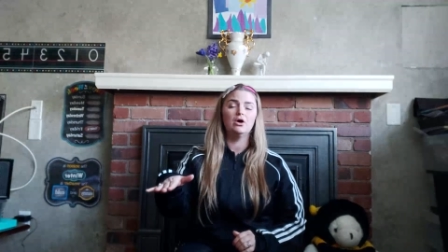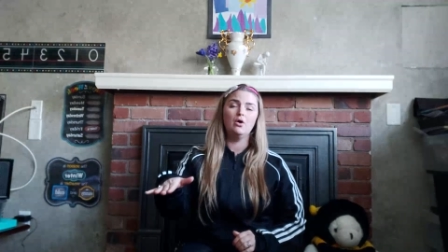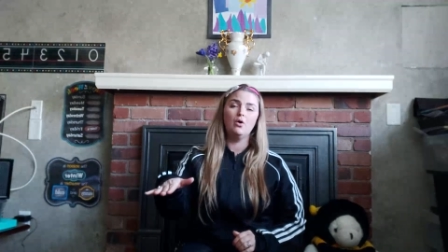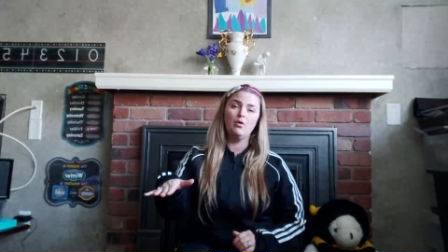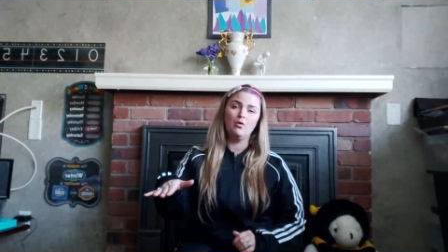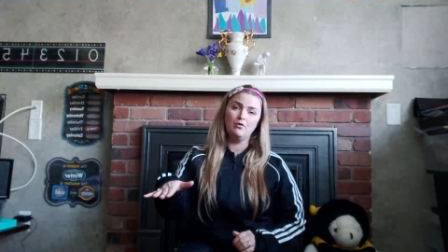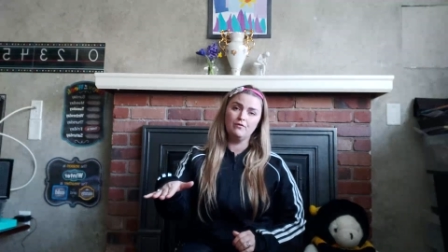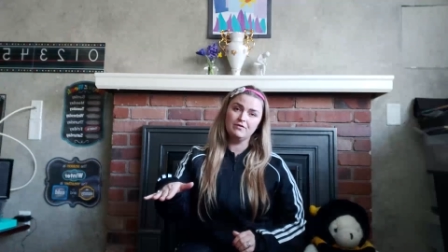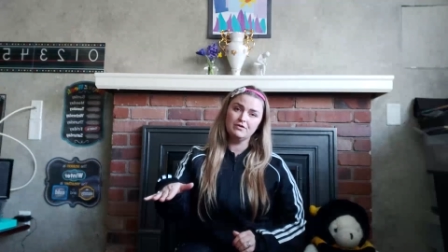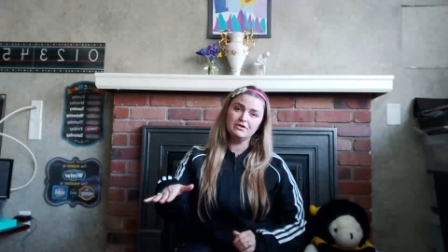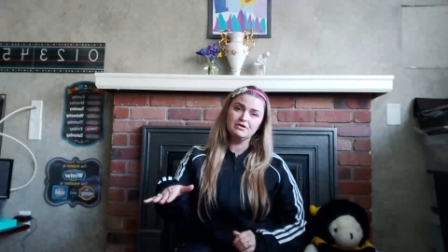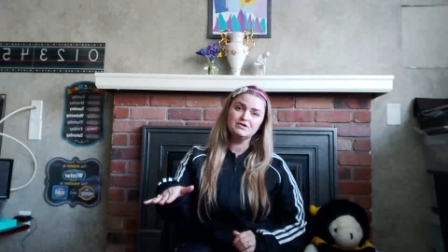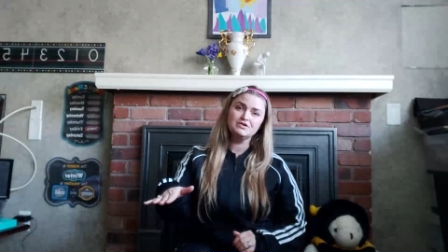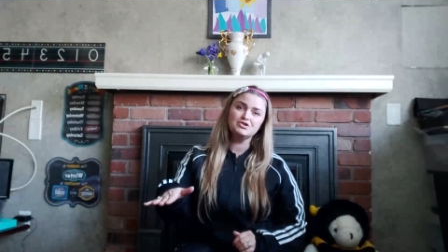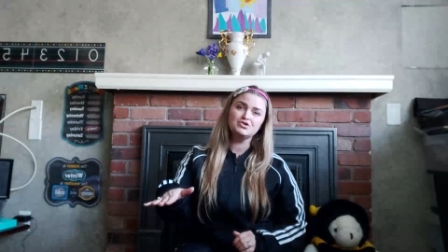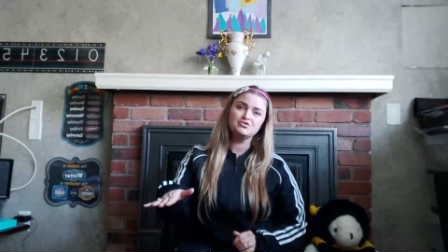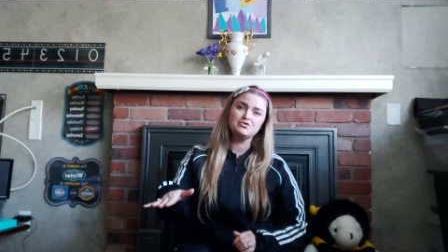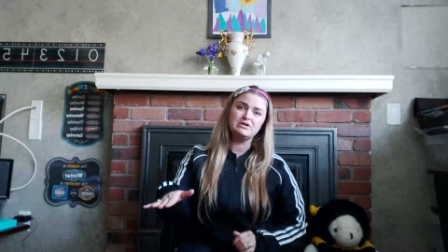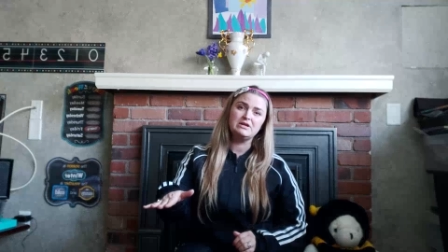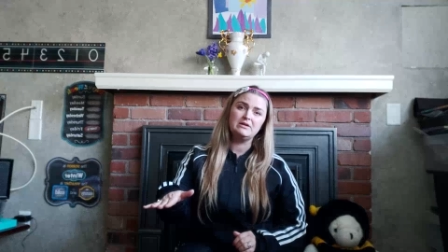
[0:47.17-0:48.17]
over the
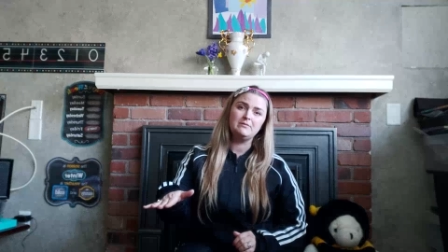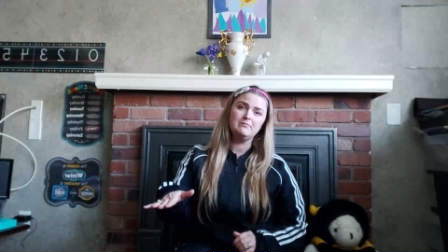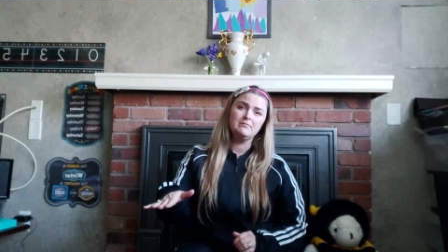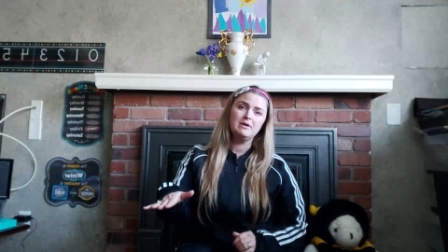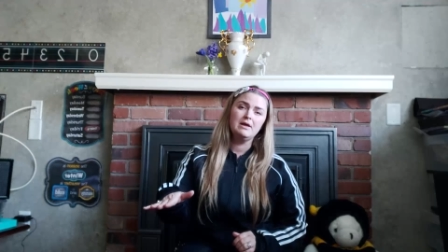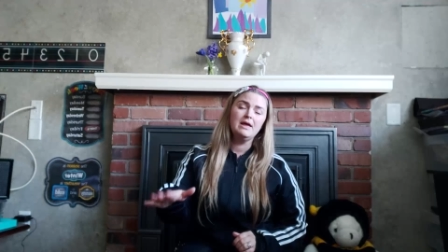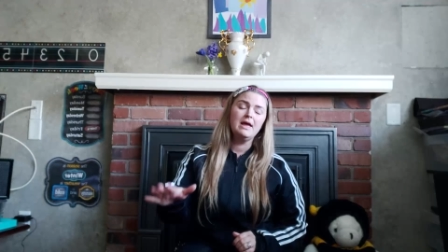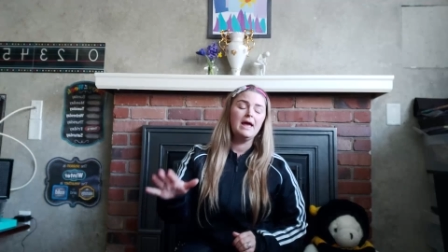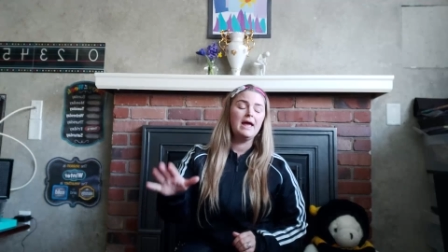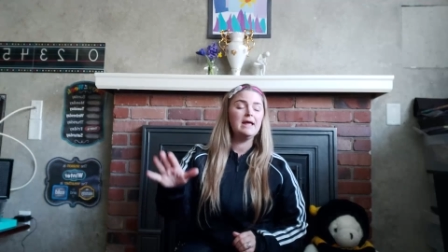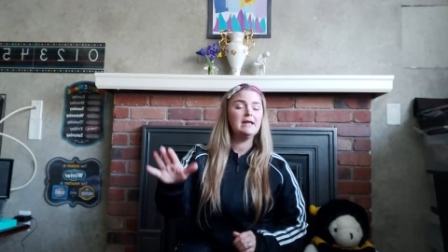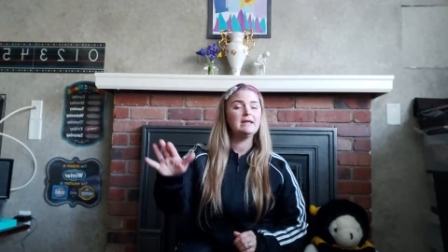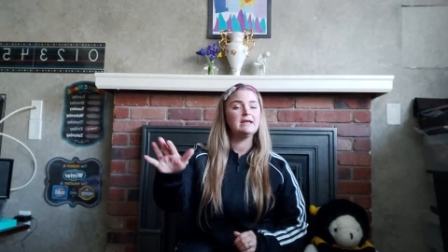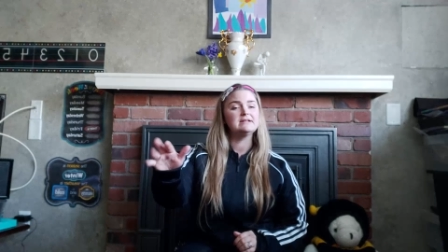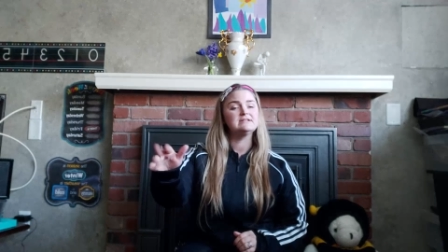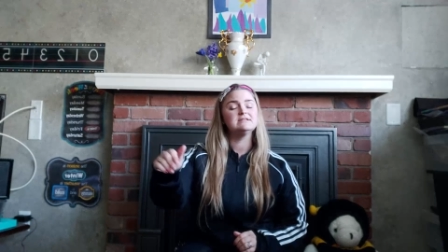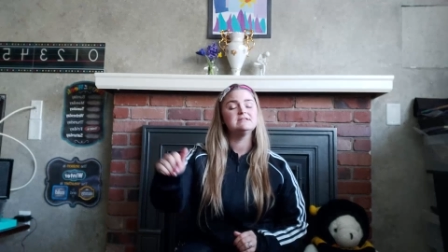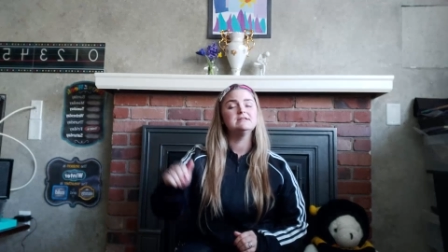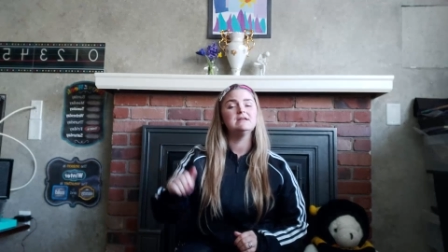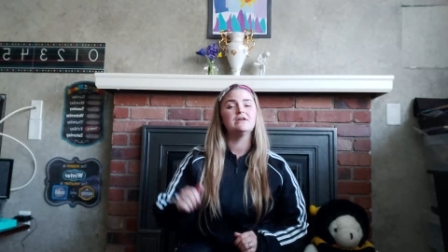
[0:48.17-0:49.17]
stream and
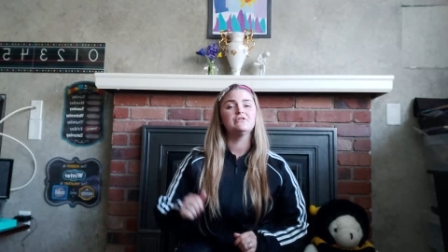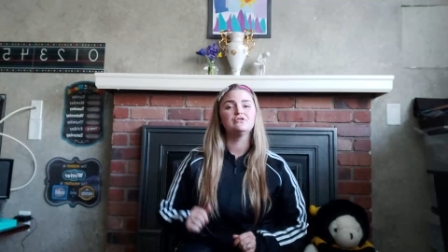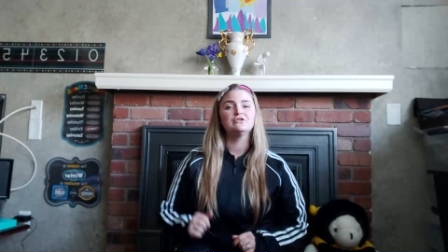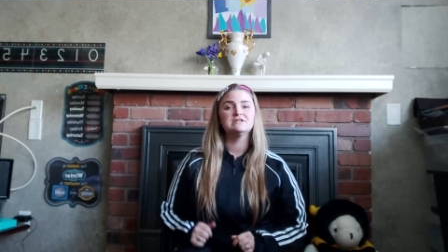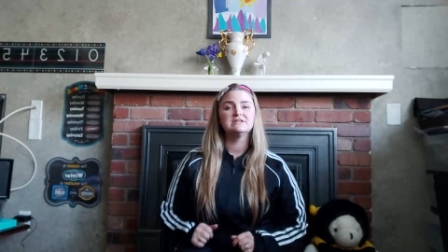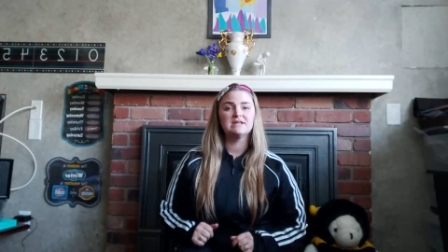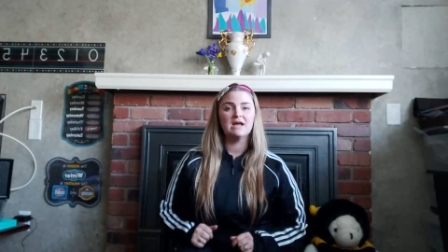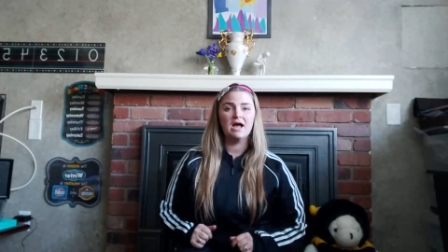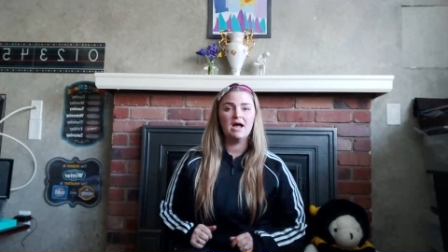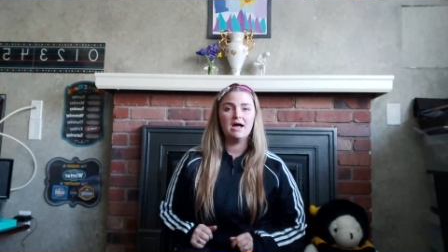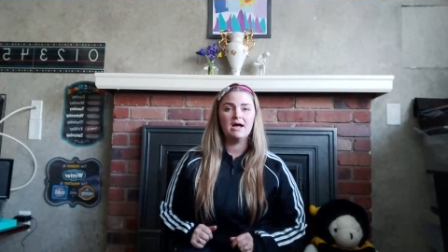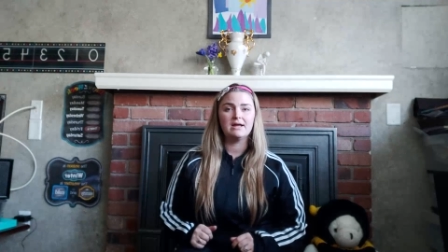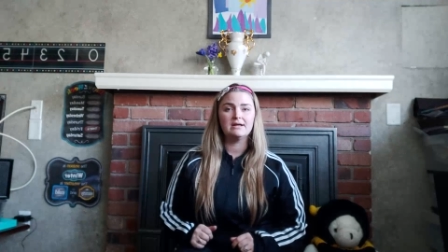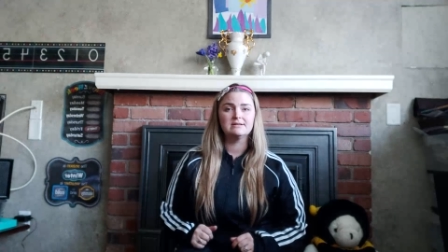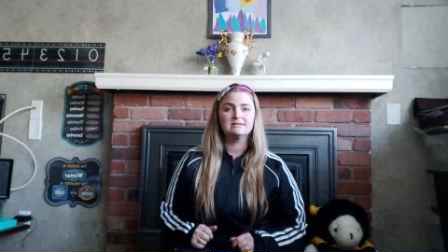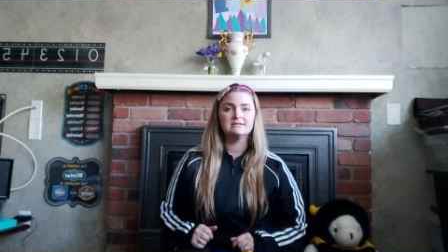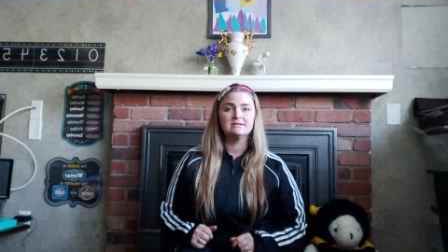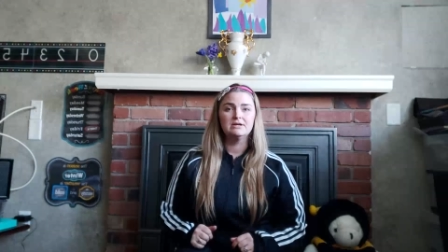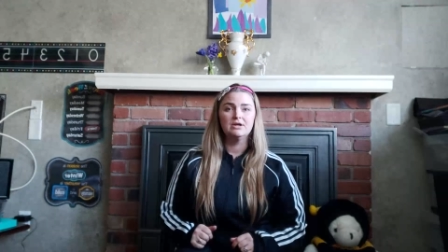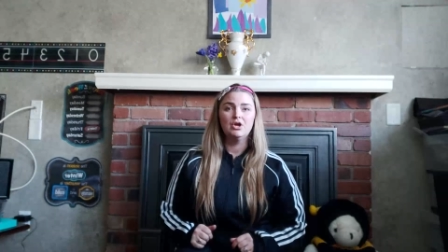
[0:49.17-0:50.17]
get to the other
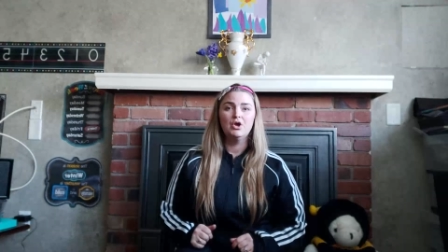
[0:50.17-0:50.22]
side,